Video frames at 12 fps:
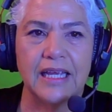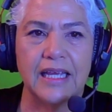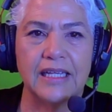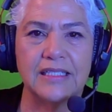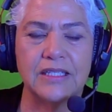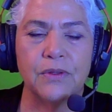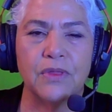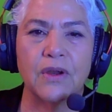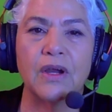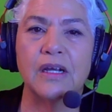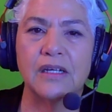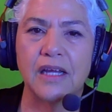And so there
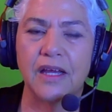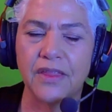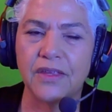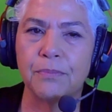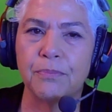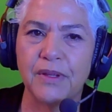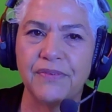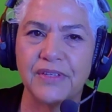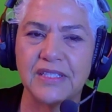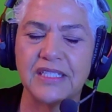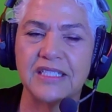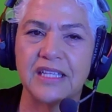are other
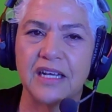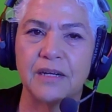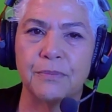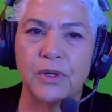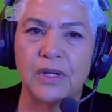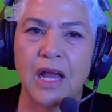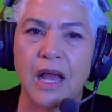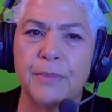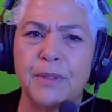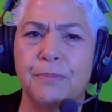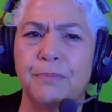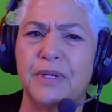prefixes that are more
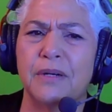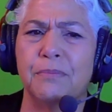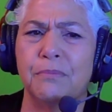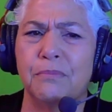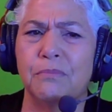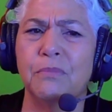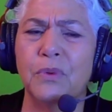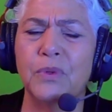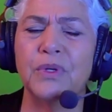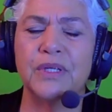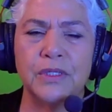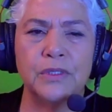common but are
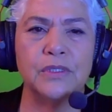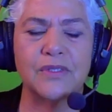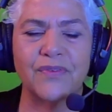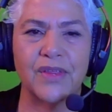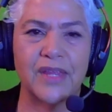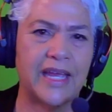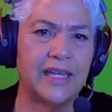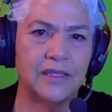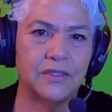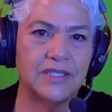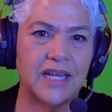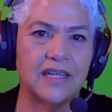more used for the
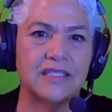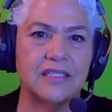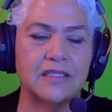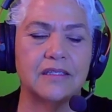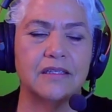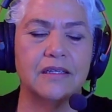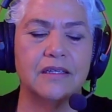Anglo-Saxon